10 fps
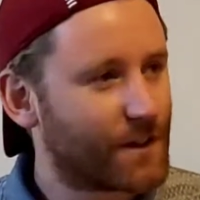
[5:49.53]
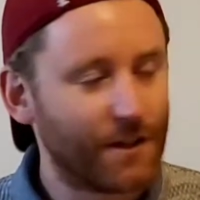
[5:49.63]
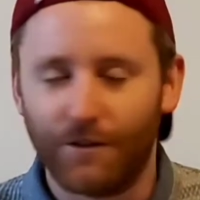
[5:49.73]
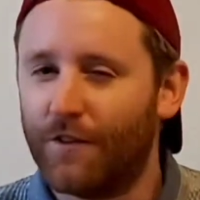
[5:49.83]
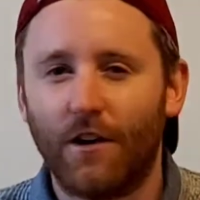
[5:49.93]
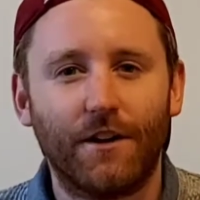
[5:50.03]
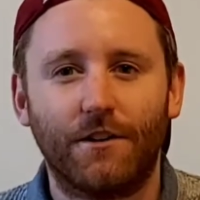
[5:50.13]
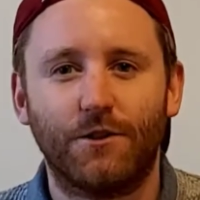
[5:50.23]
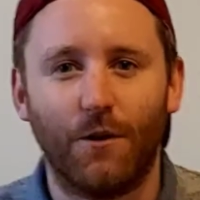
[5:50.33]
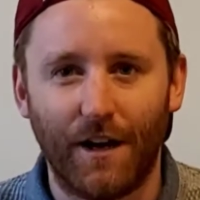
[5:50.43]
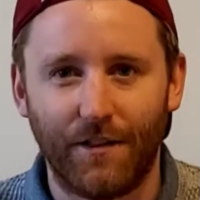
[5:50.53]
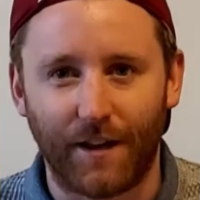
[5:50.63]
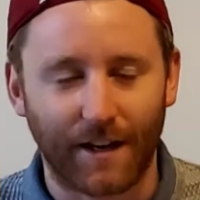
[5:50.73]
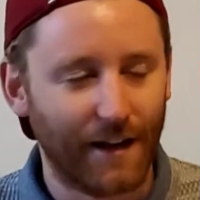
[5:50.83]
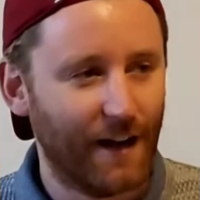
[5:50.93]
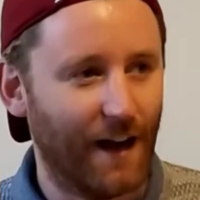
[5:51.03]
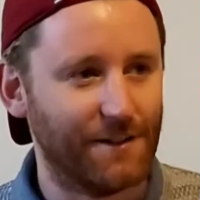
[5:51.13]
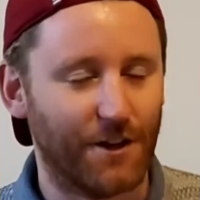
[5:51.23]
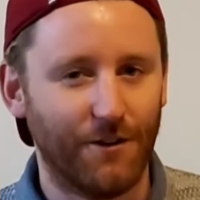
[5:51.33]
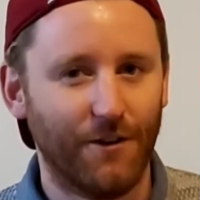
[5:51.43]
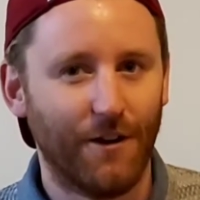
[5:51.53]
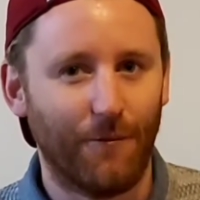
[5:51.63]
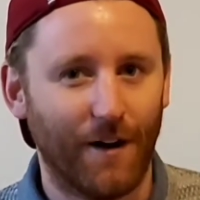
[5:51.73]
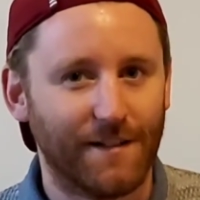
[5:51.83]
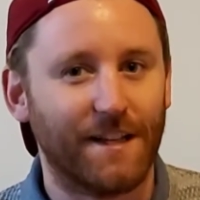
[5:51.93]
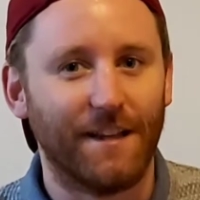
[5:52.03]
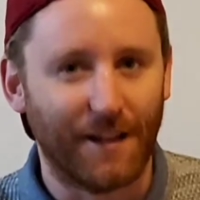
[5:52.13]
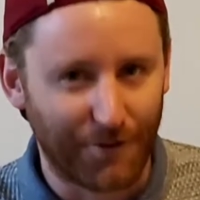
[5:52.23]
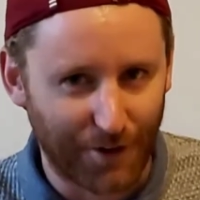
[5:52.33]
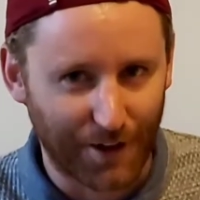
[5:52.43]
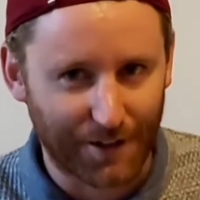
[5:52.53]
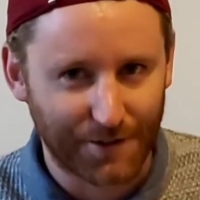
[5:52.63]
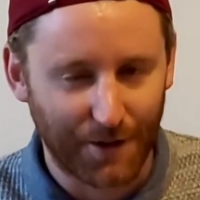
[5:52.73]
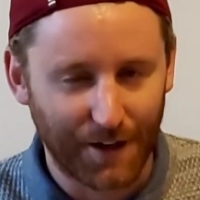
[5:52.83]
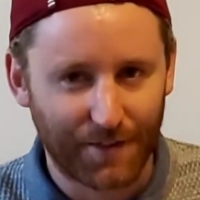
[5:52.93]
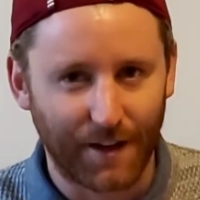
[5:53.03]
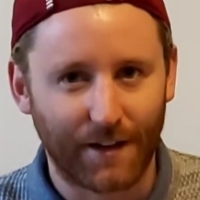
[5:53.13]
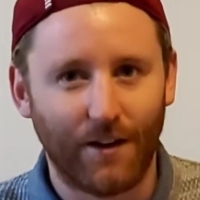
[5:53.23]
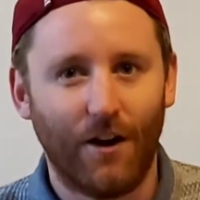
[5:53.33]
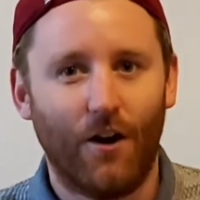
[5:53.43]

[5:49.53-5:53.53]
You feel like you could do anything. And so when I say that you feel like you could do anything,